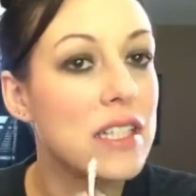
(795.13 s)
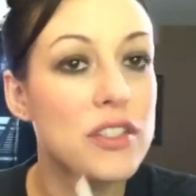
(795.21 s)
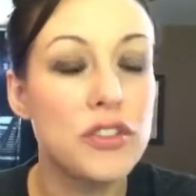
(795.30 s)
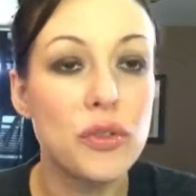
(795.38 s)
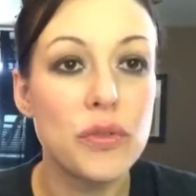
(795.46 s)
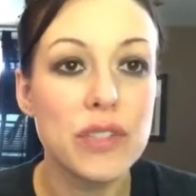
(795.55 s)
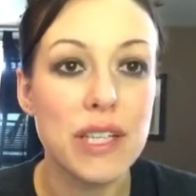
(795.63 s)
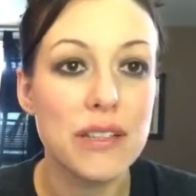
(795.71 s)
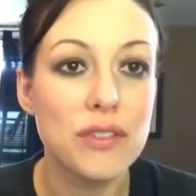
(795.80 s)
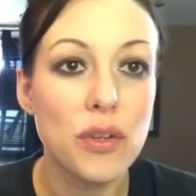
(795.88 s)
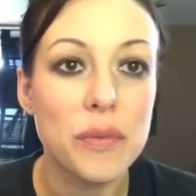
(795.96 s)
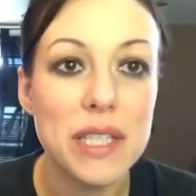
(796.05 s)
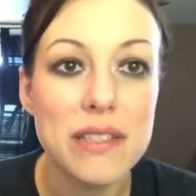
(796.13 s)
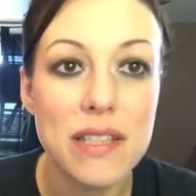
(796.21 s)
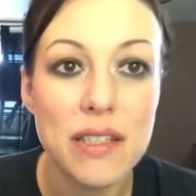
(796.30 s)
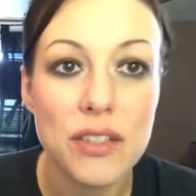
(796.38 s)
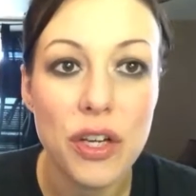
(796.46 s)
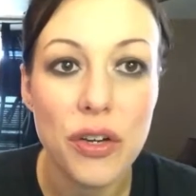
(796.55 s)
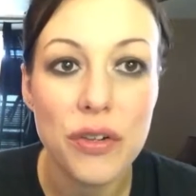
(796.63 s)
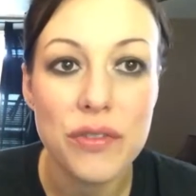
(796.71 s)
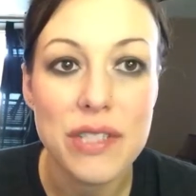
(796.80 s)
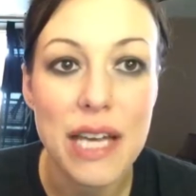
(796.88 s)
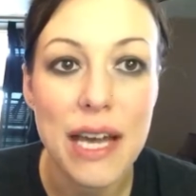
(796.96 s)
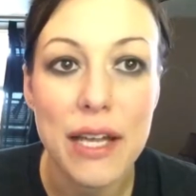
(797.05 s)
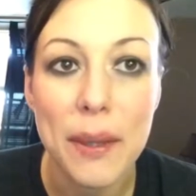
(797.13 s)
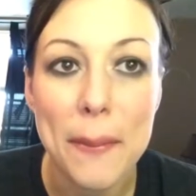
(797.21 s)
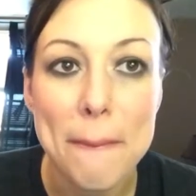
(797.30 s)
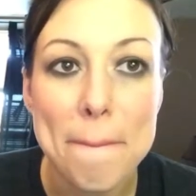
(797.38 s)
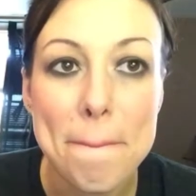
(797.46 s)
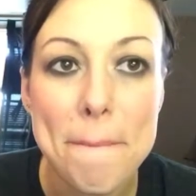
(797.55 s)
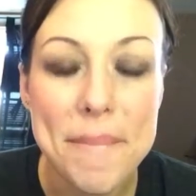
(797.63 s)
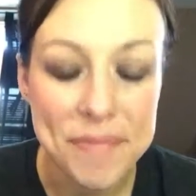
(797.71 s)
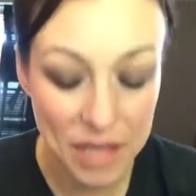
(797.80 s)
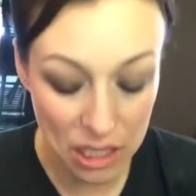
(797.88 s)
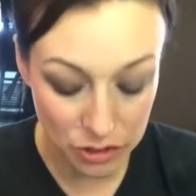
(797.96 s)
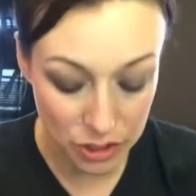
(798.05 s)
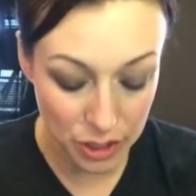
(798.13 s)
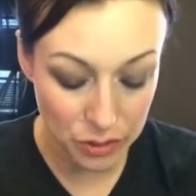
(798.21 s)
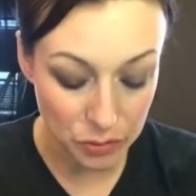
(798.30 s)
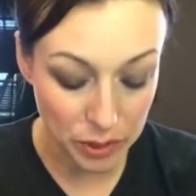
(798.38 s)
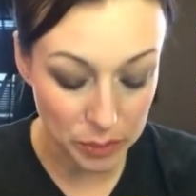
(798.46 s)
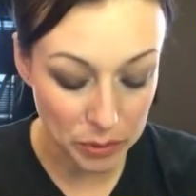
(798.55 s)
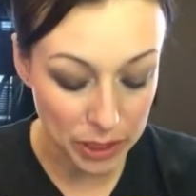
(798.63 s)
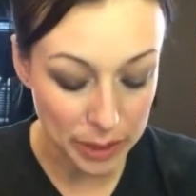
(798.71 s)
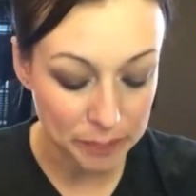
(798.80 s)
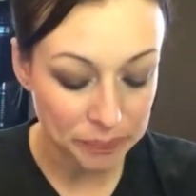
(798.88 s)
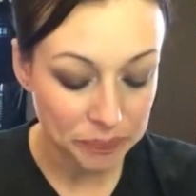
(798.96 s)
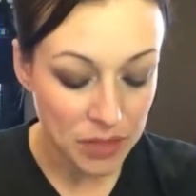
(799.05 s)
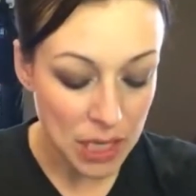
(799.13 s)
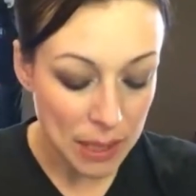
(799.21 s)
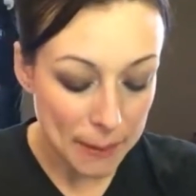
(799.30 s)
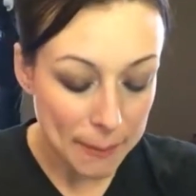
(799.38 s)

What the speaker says: it suits like so many skin tones, and I just think it's really pretty.